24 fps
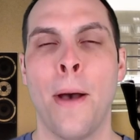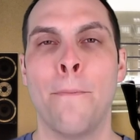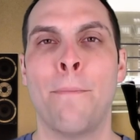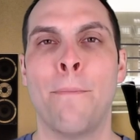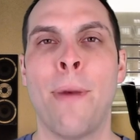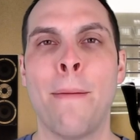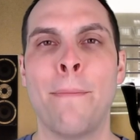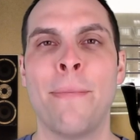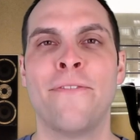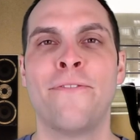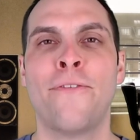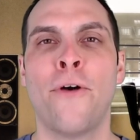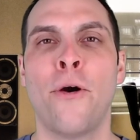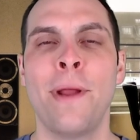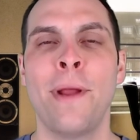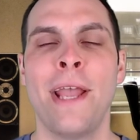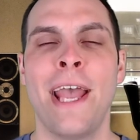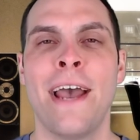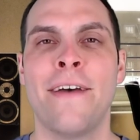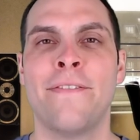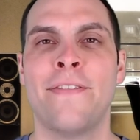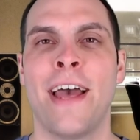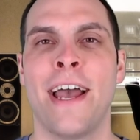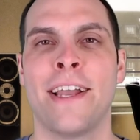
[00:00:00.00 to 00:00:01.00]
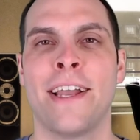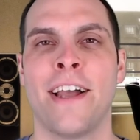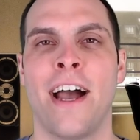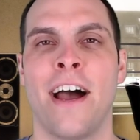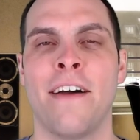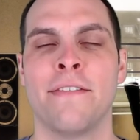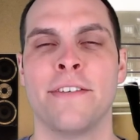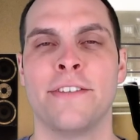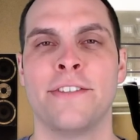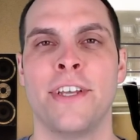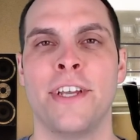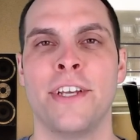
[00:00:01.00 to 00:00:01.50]
But before we have that
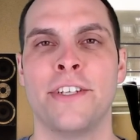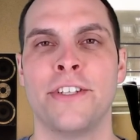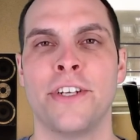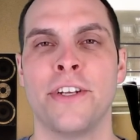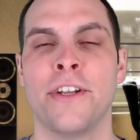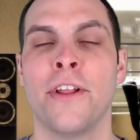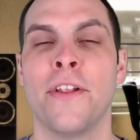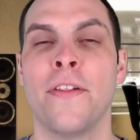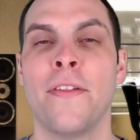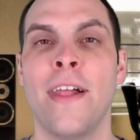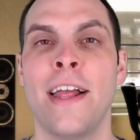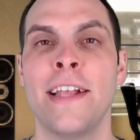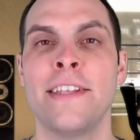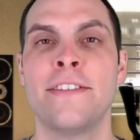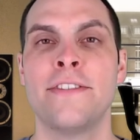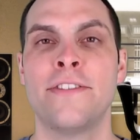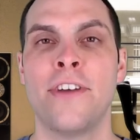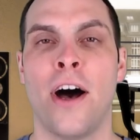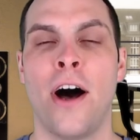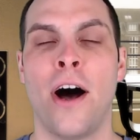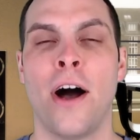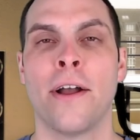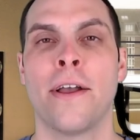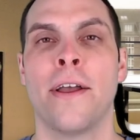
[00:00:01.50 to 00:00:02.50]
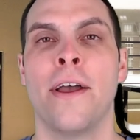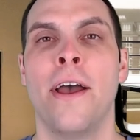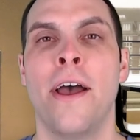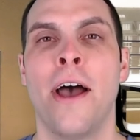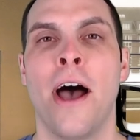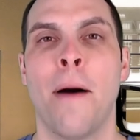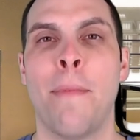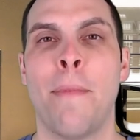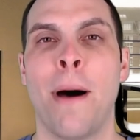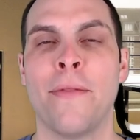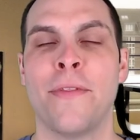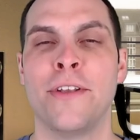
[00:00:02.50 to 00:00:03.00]
conversation, let's talk
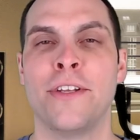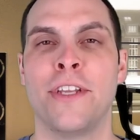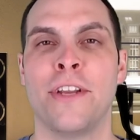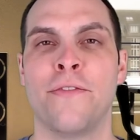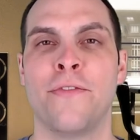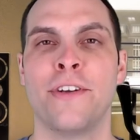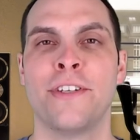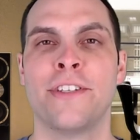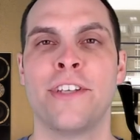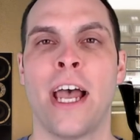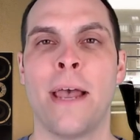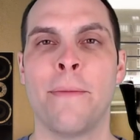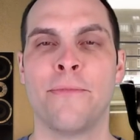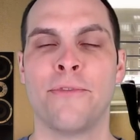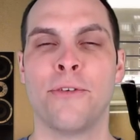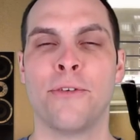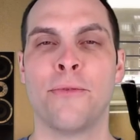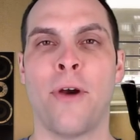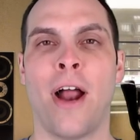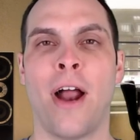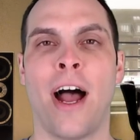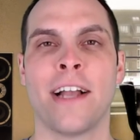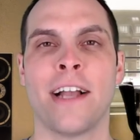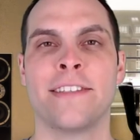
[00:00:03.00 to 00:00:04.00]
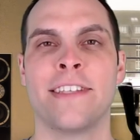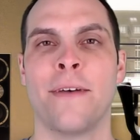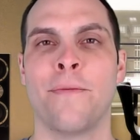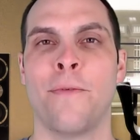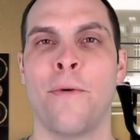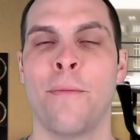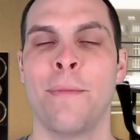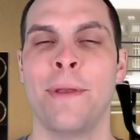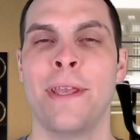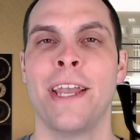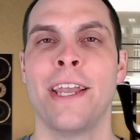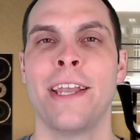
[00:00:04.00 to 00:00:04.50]
about the different types of rocks that
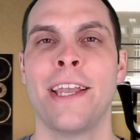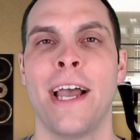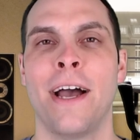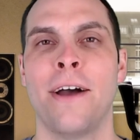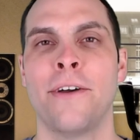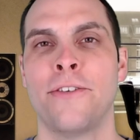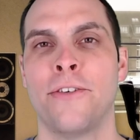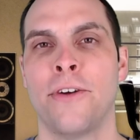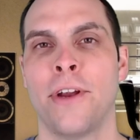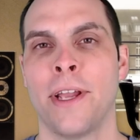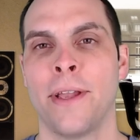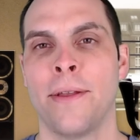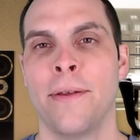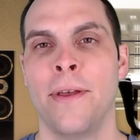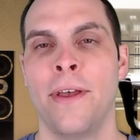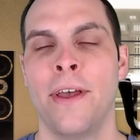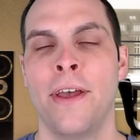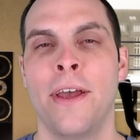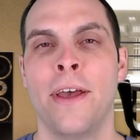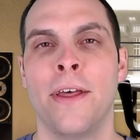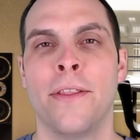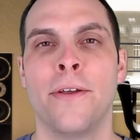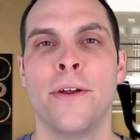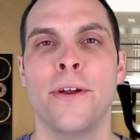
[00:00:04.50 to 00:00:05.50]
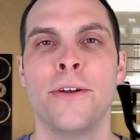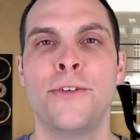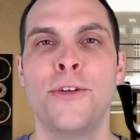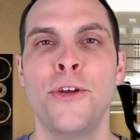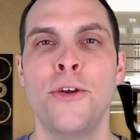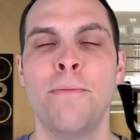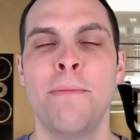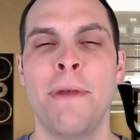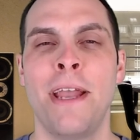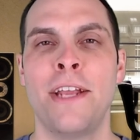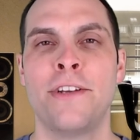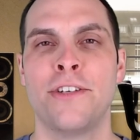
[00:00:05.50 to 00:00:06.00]
we'll encountering. There are
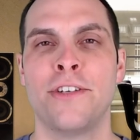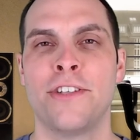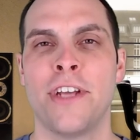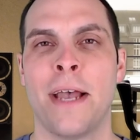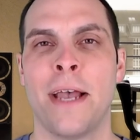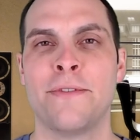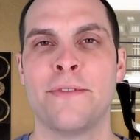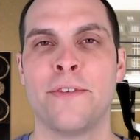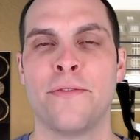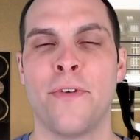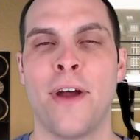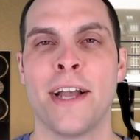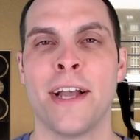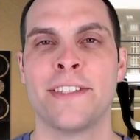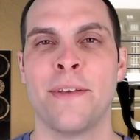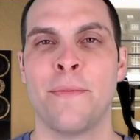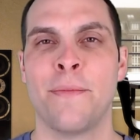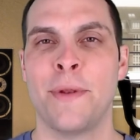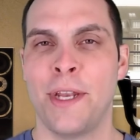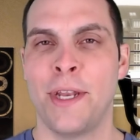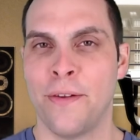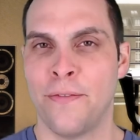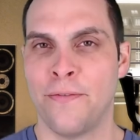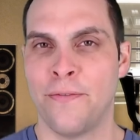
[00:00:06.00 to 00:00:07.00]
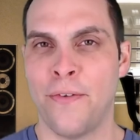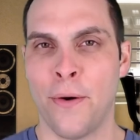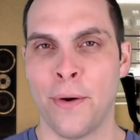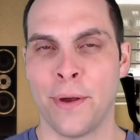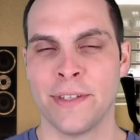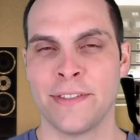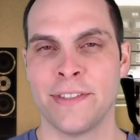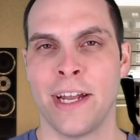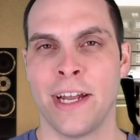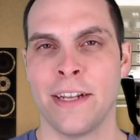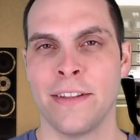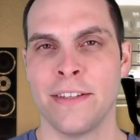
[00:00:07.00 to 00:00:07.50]
two major types of rocks that we need to
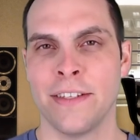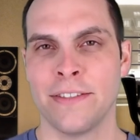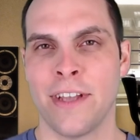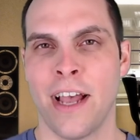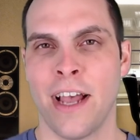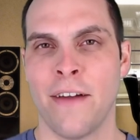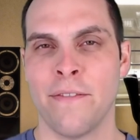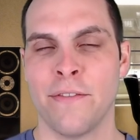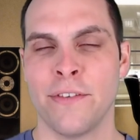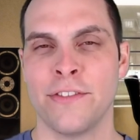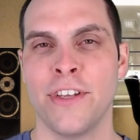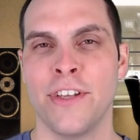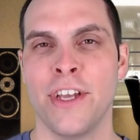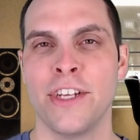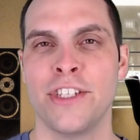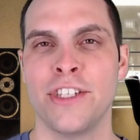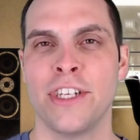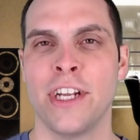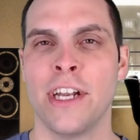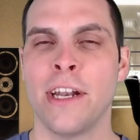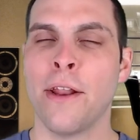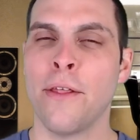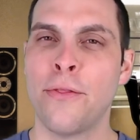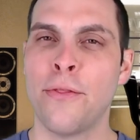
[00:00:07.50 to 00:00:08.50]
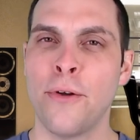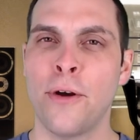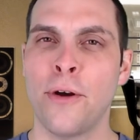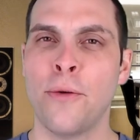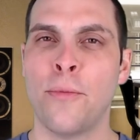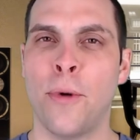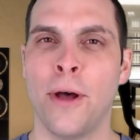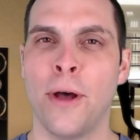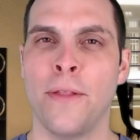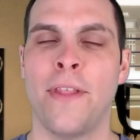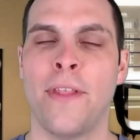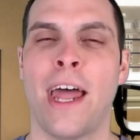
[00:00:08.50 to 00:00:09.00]
focus on in this conversation, and a
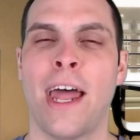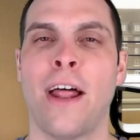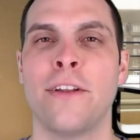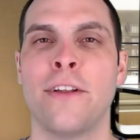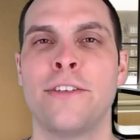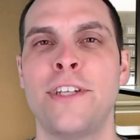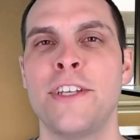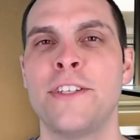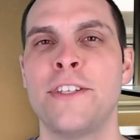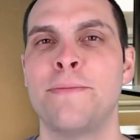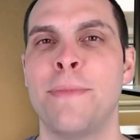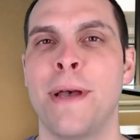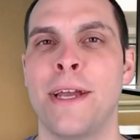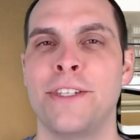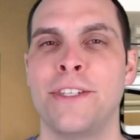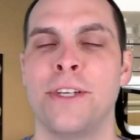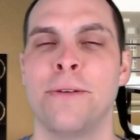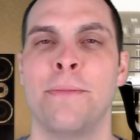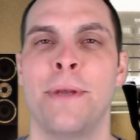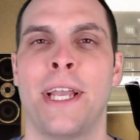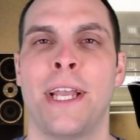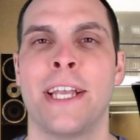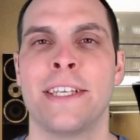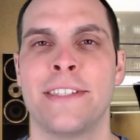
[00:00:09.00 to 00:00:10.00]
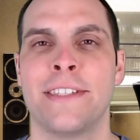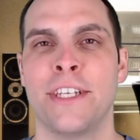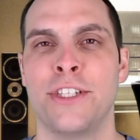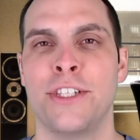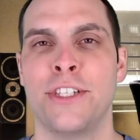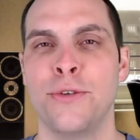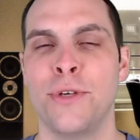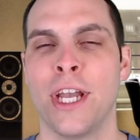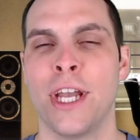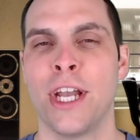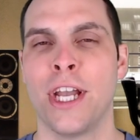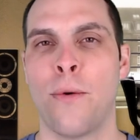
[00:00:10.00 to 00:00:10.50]
third one that I'll just mention because I
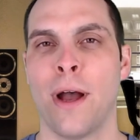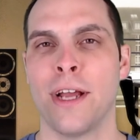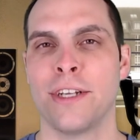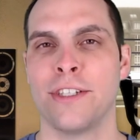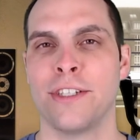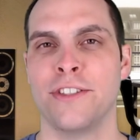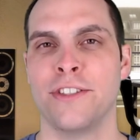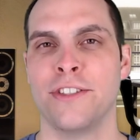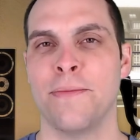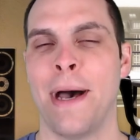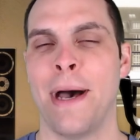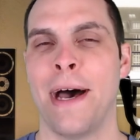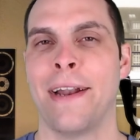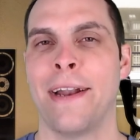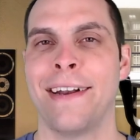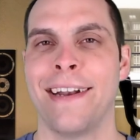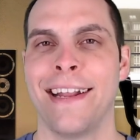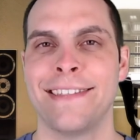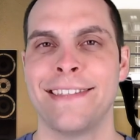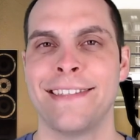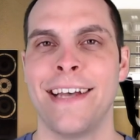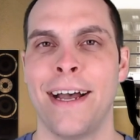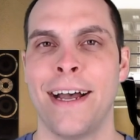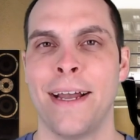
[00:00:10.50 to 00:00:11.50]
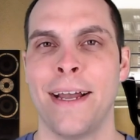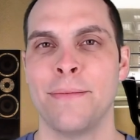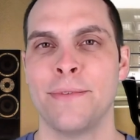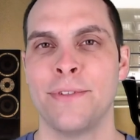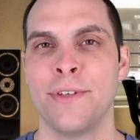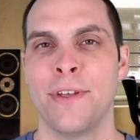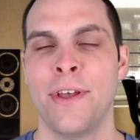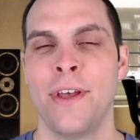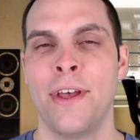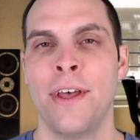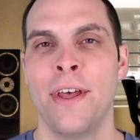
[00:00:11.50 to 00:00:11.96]
do get questions about it at times.